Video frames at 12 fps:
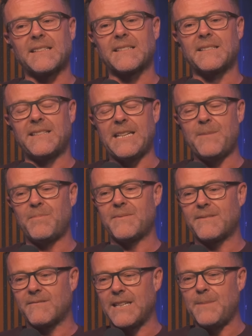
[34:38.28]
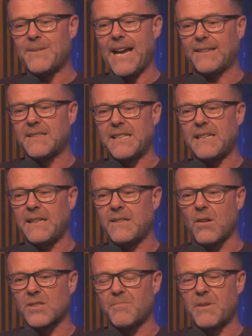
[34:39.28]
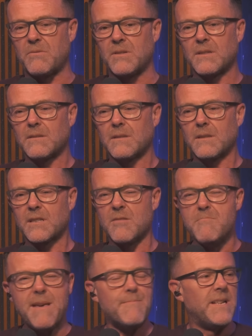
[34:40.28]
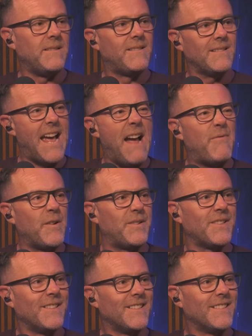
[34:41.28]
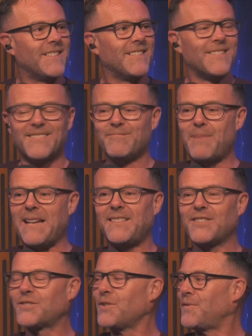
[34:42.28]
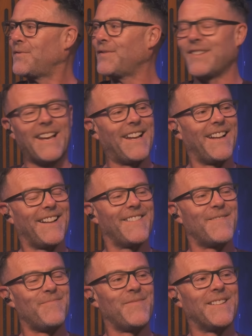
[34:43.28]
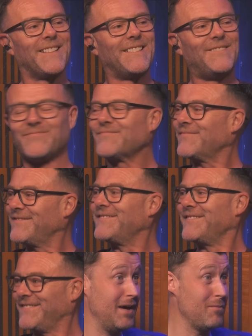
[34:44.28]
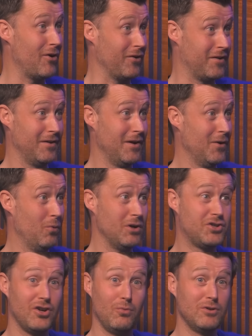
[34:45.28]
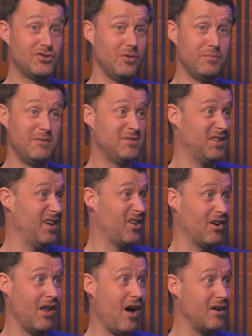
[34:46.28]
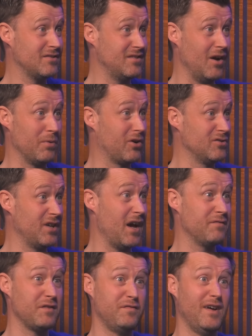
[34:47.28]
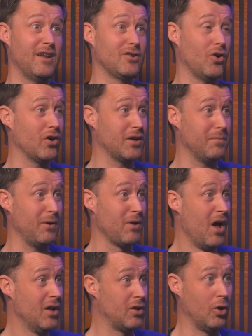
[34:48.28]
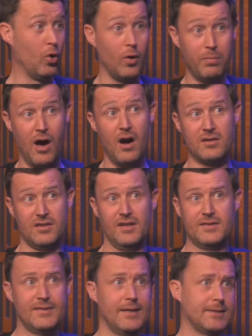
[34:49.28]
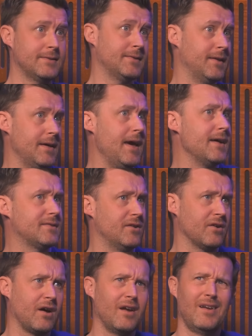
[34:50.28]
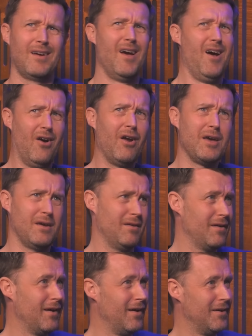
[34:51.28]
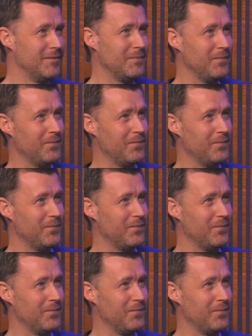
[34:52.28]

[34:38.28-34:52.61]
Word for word: the deep deep tactics. He, he talks about commitment, yeah, effort, but yeah. the stuff that makes basic him, stuff, the yeah. stuff that makes him the fundamentals of the game are, yeah. yeah, which are which sometimes you think are lost now yeah, because you yeah. have the fella talking about the low blocks and the sixes and the eights and you're kind of like, all right, inverted wingers,